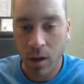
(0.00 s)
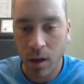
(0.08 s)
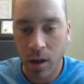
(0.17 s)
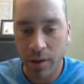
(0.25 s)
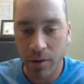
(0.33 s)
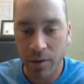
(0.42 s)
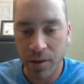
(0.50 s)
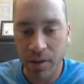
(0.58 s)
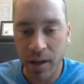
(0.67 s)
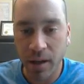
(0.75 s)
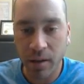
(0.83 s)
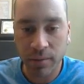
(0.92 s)

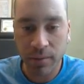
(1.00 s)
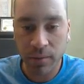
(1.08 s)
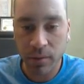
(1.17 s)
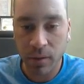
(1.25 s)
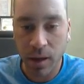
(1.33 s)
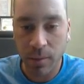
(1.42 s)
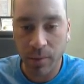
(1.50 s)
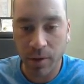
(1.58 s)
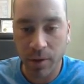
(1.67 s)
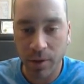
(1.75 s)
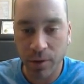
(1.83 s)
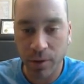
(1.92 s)
Yourself, I'm
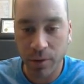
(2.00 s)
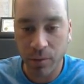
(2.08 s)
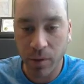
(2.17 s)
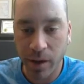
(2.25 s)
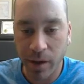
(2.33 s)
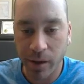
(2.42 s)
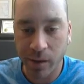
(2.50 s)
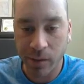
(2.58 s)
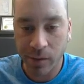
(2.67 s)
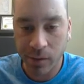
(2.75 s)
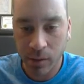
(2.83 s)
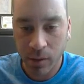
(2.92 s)
going to do,
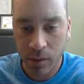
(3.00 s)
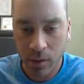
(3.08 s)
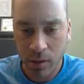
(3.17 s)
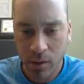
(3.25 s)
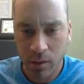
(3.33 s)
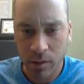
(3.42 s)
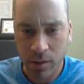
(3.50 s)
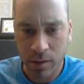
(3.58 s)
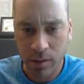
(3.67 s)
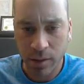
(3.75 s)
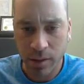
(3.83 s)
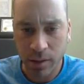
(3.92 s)

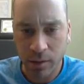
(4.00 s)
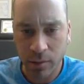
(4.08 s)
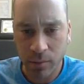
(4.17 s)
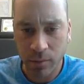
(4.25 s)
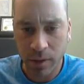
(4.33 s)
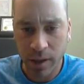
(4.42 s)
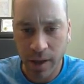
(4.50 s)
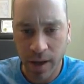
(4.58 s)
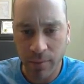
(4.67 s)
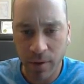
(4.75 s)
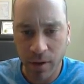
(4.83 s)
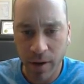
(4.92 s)
let's see, what do they
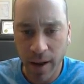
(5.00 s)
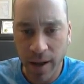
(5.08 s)
have here?